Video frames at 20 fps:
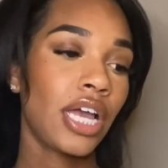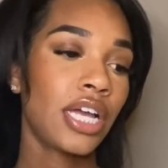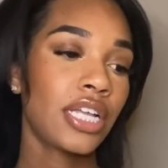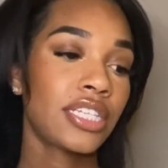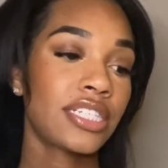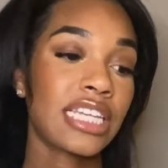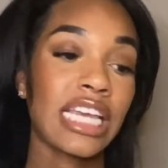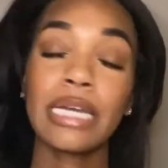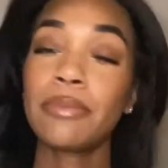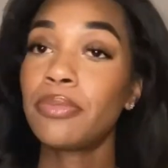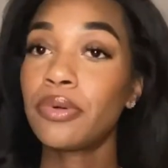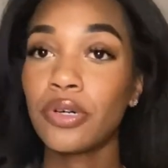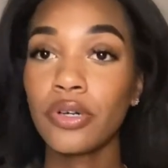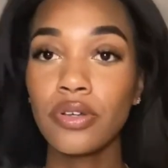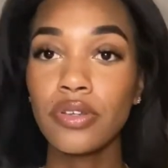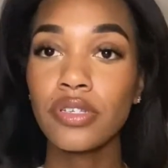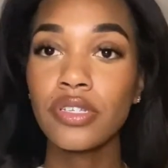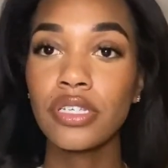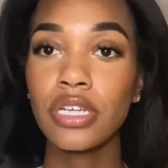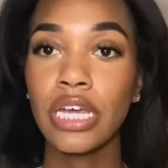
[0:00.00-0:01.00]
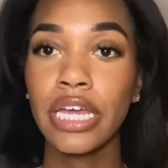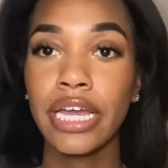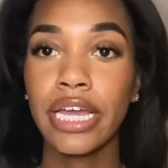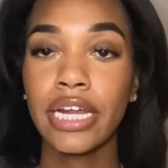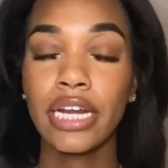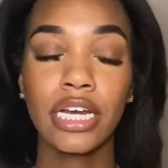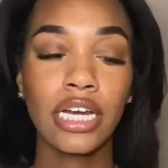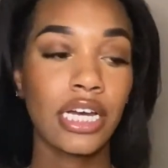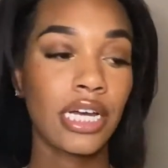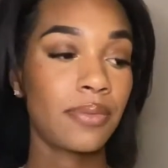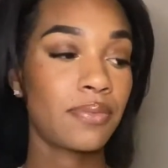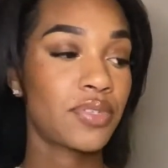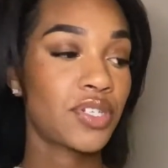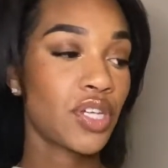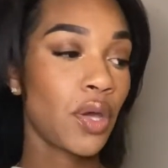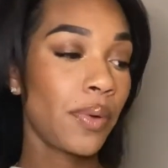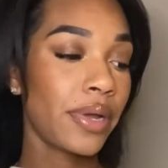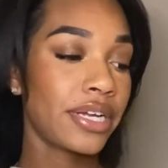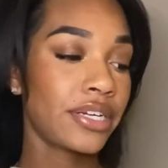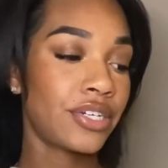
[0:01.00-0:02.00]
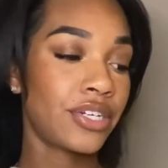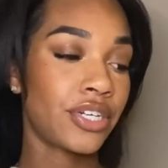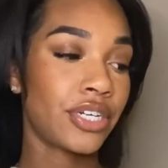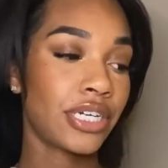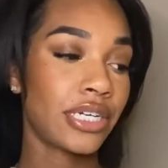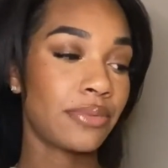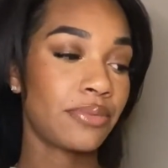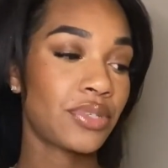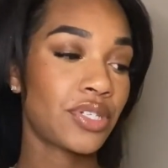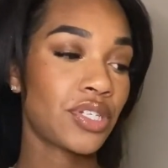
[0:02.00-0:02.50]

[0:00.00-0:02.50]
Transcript: samples and sewing terms.